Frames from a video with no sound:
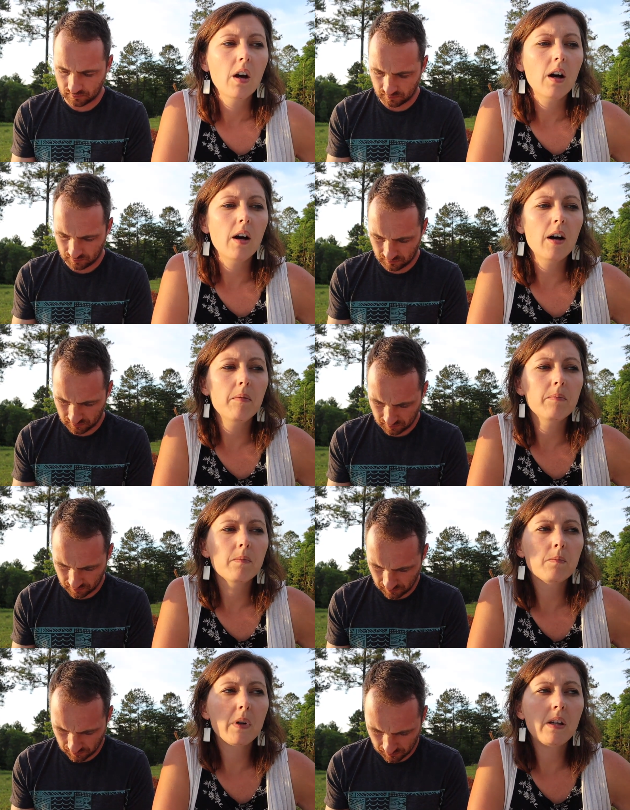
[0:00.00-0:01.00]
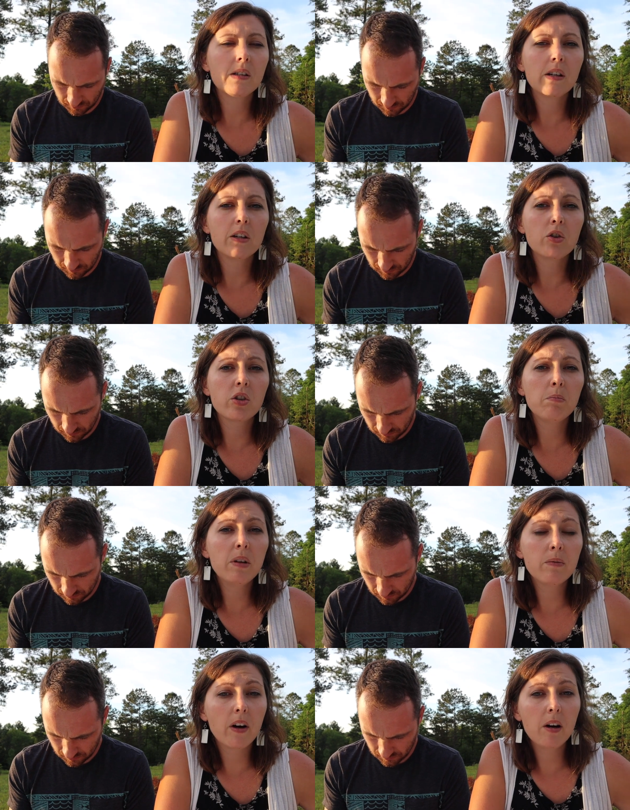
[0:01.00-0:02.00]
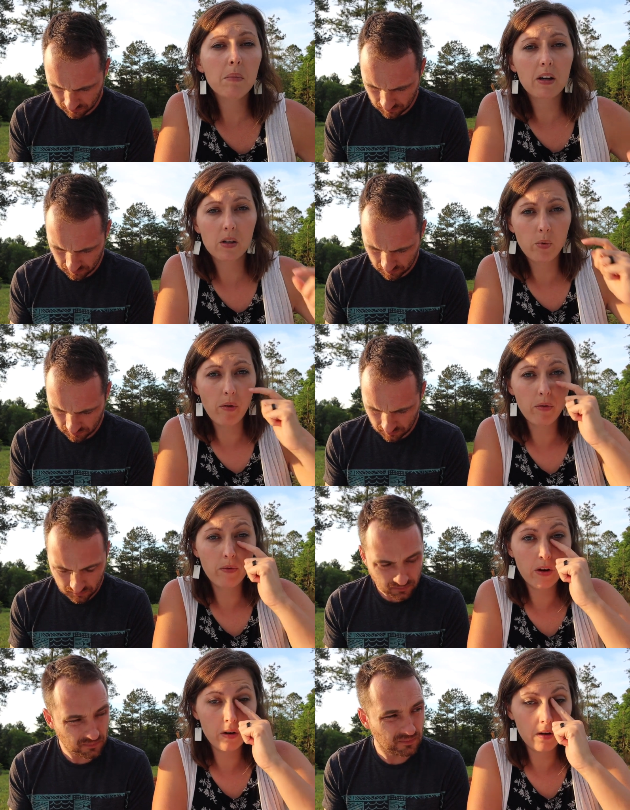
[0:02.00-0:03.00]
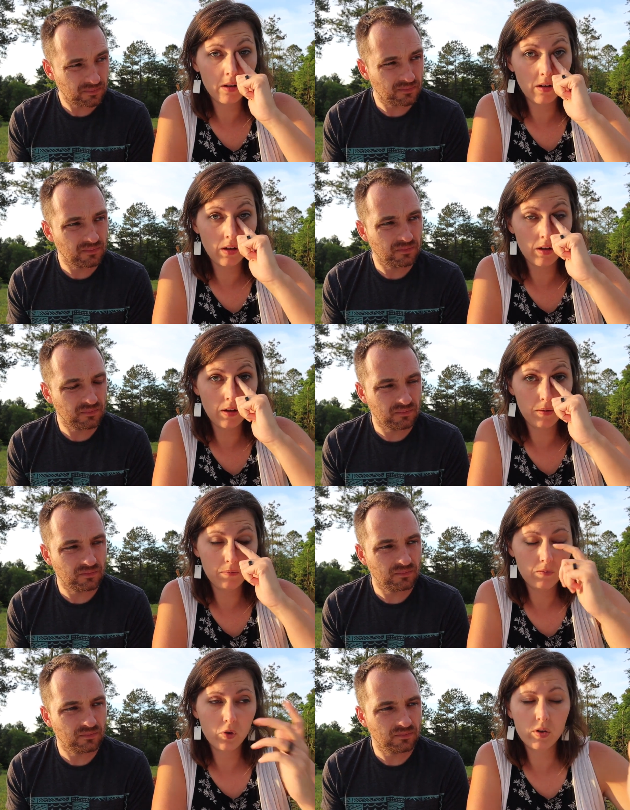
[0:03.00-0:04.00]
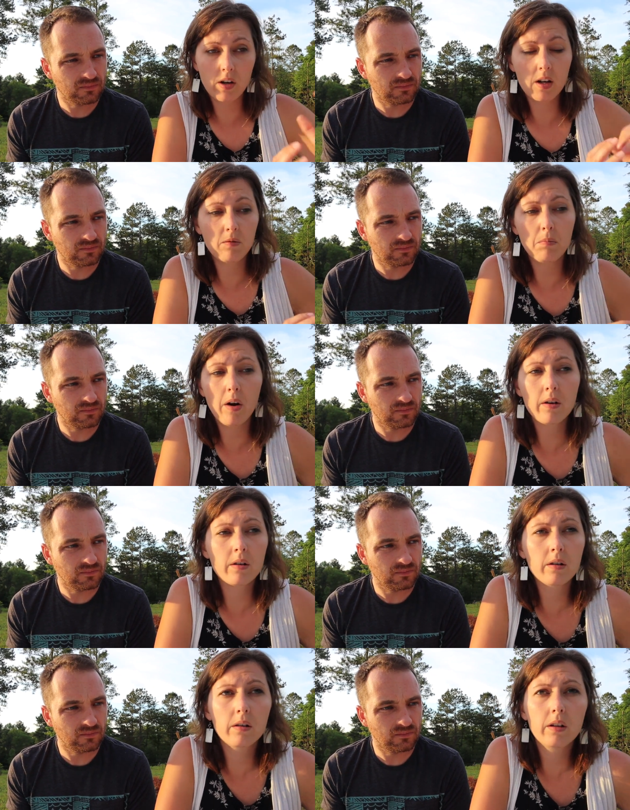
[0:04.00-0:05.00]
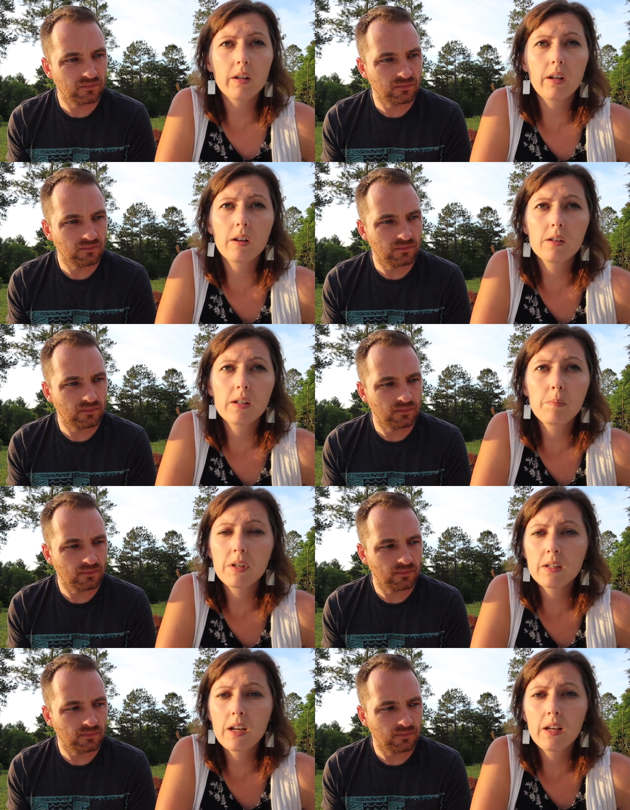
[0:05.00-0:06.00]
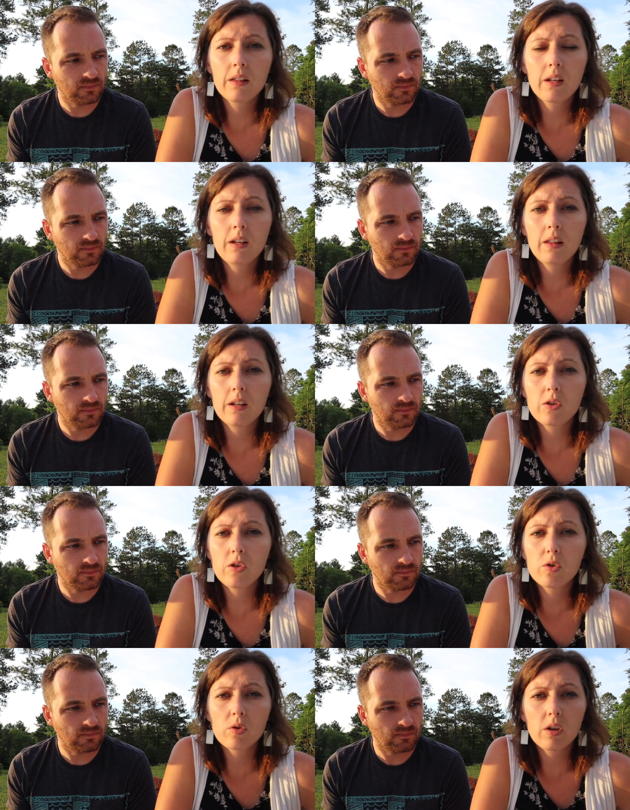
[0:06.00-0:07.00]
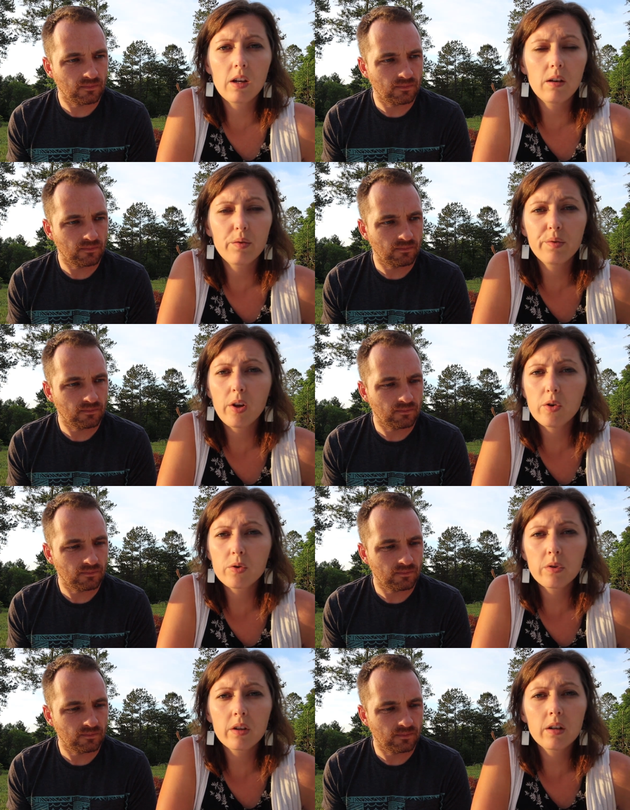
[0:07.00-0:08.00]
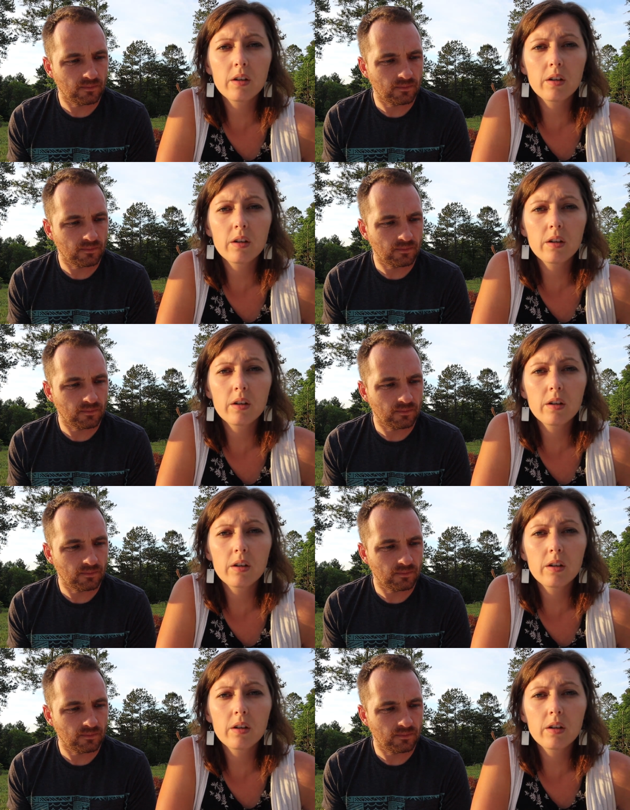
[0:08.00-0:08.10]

Speaker 1: But he said it should be fine because we have a very just kind of modern septic tank that he thinks usually flows really